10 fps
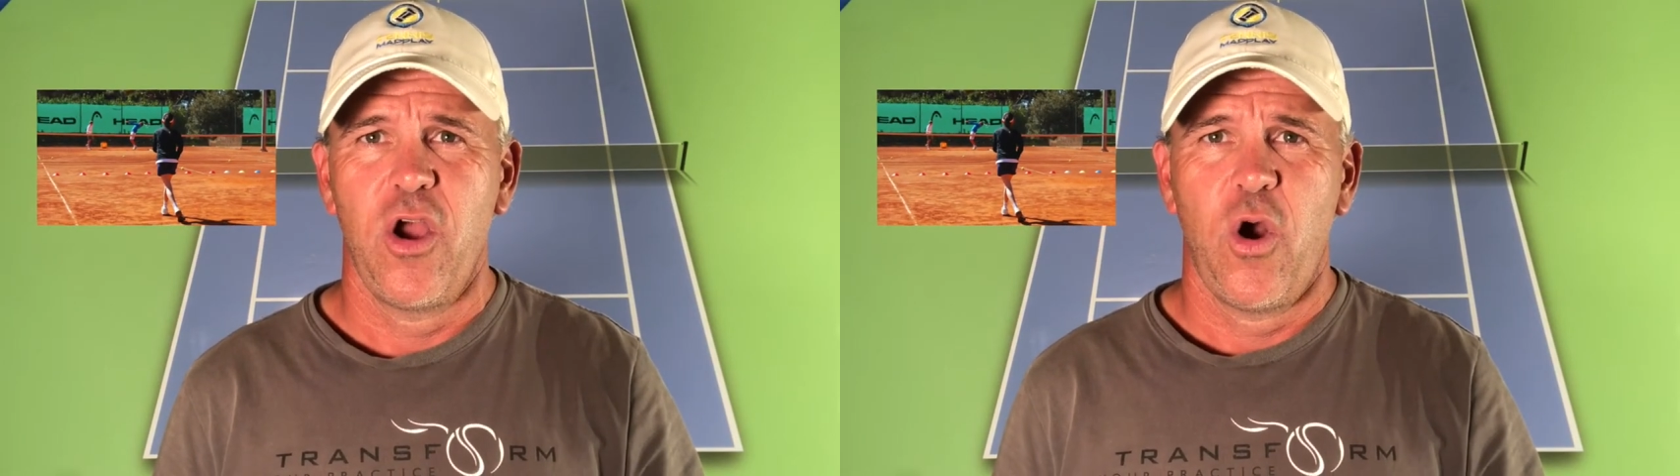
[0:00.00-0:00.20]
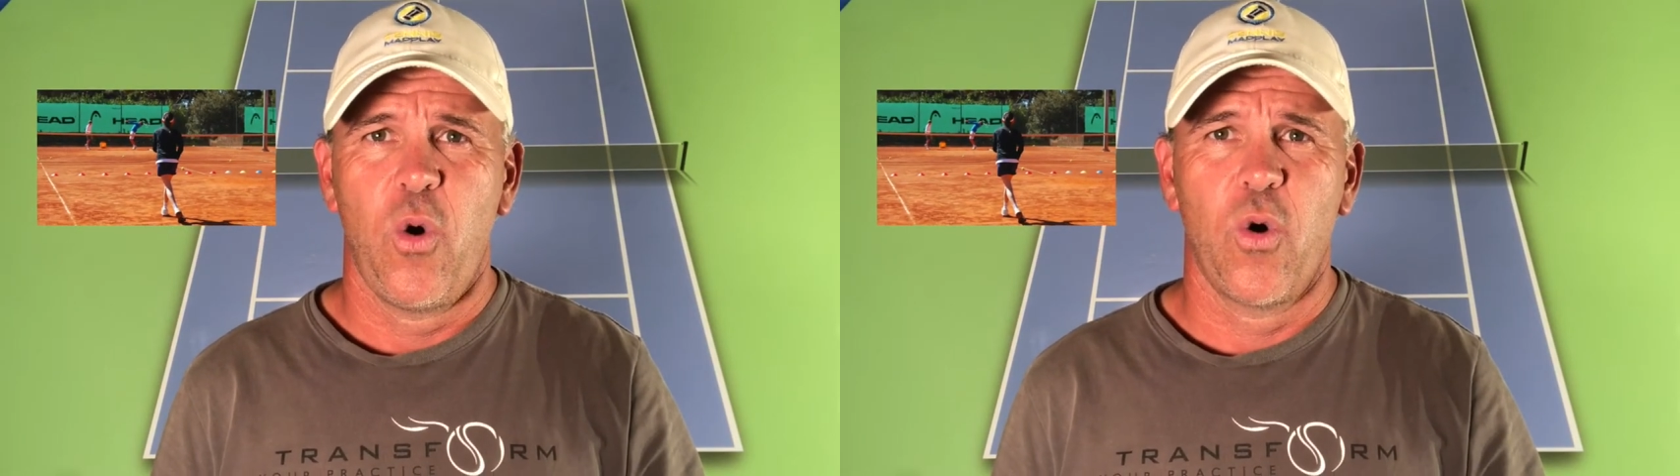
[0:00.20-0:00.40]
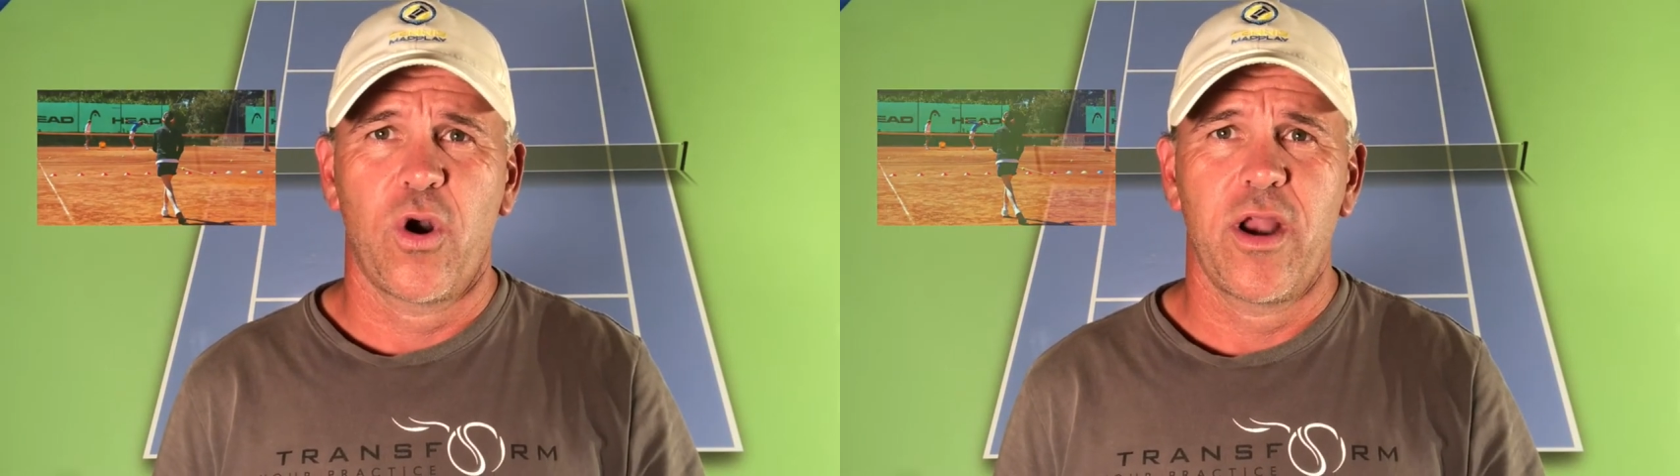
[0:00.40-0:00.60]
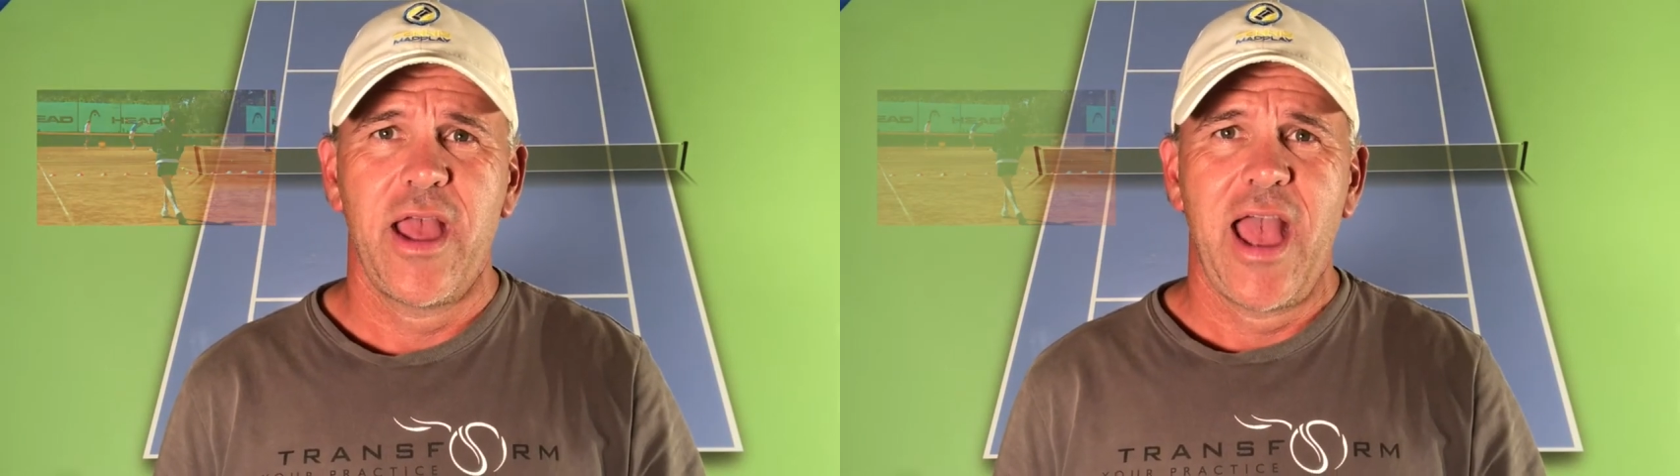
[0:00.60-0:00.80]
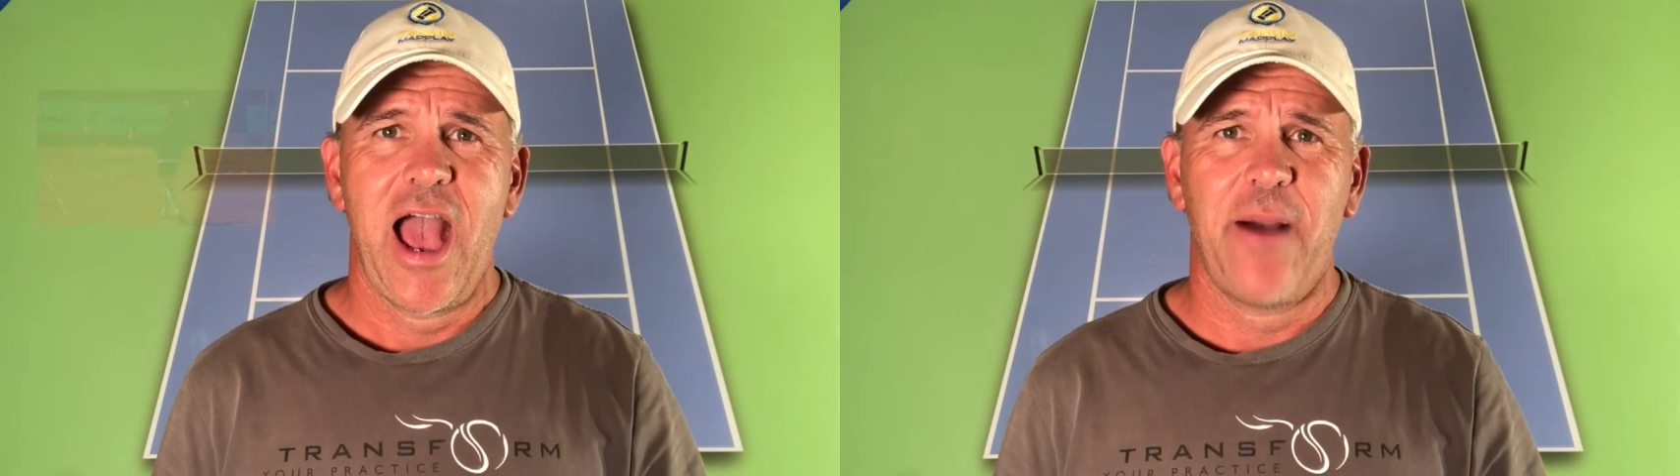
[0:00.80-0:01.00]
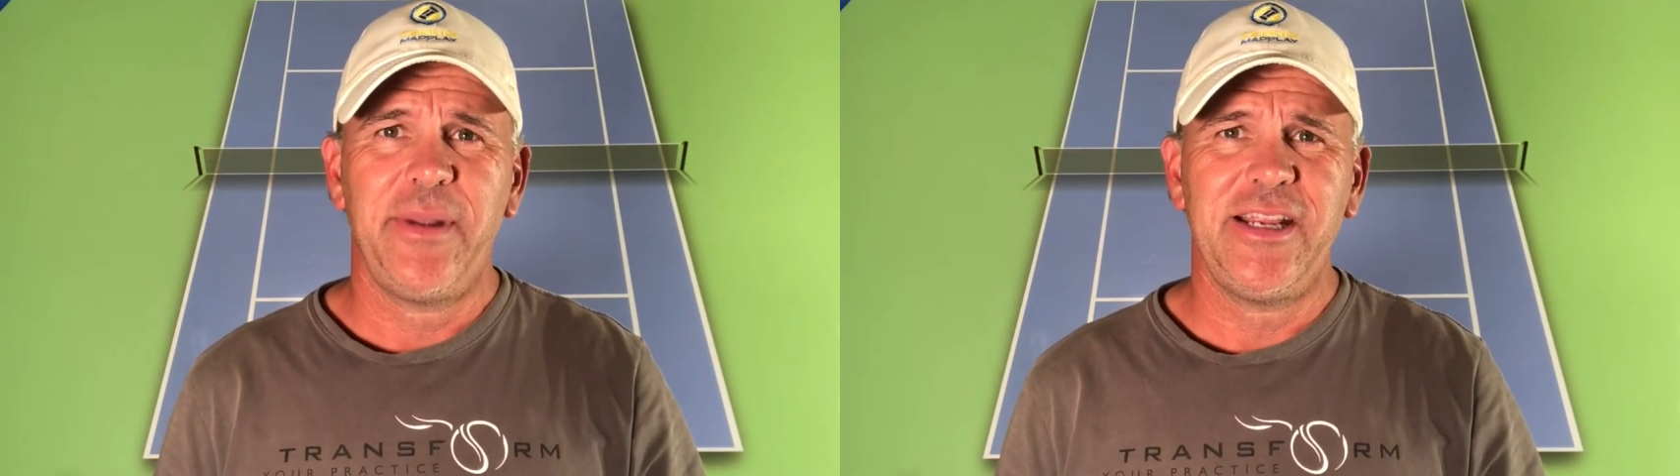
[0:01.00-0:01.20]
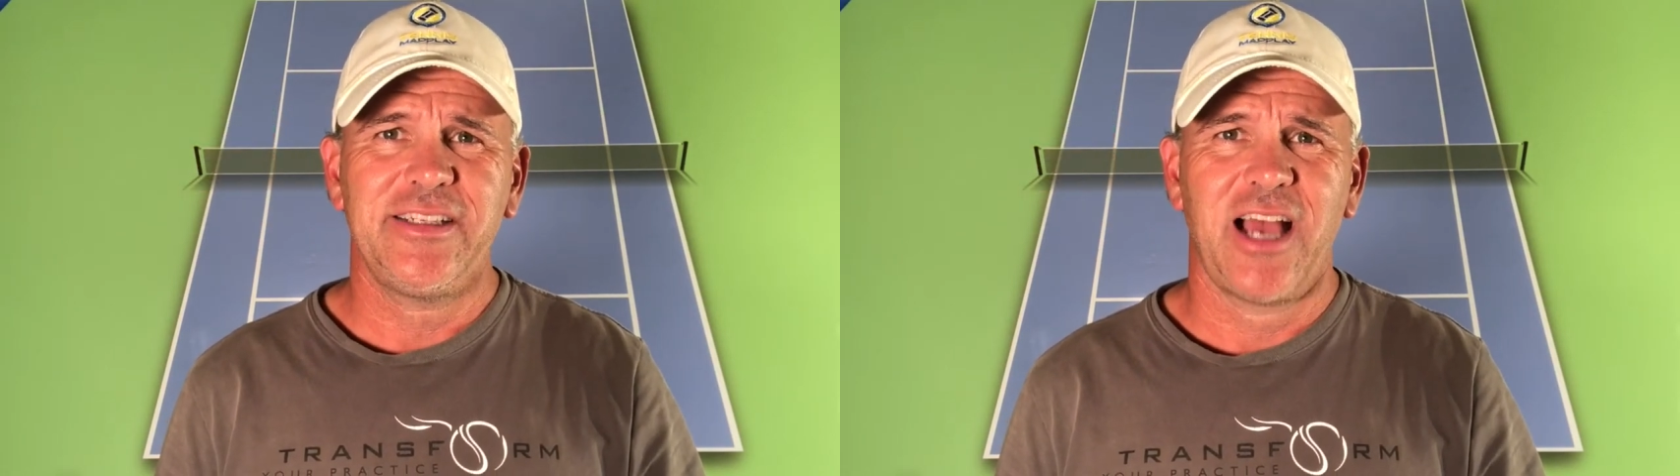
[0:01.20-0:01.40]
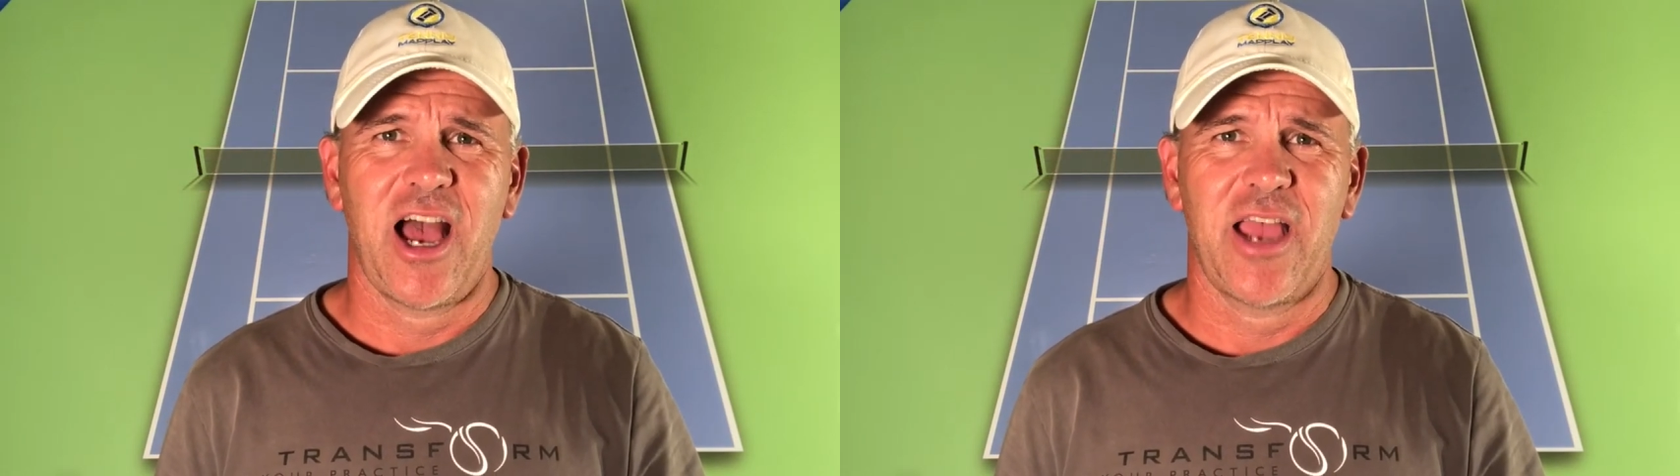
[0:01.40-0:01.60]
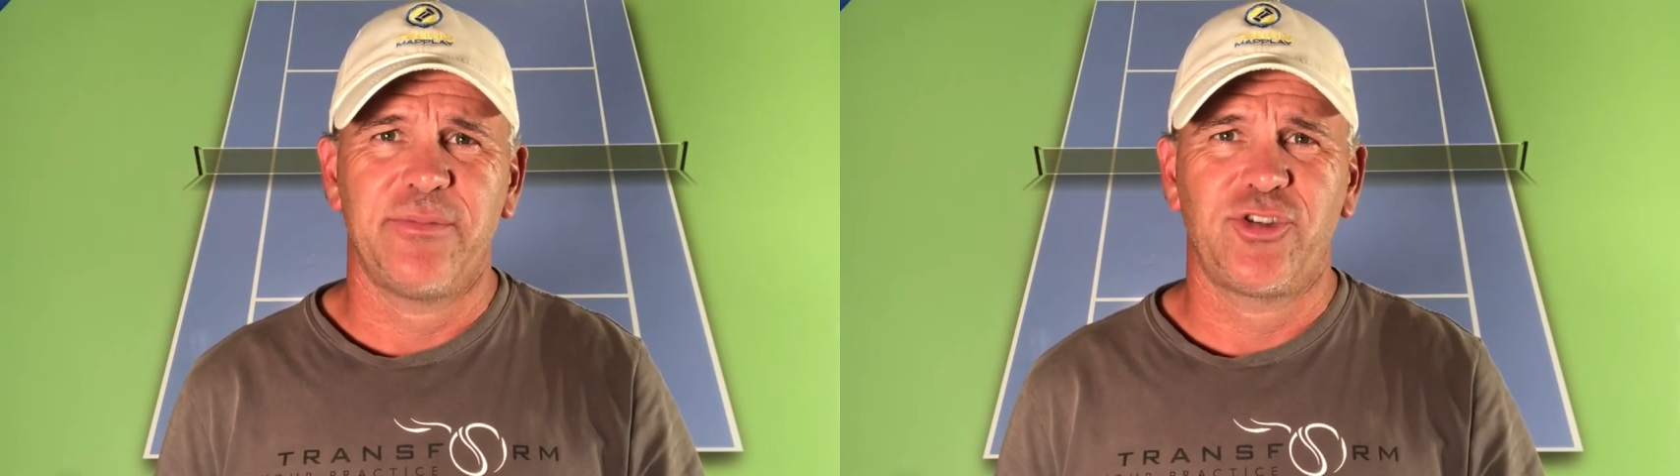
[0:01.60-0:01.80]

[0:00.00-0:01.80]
Or how many times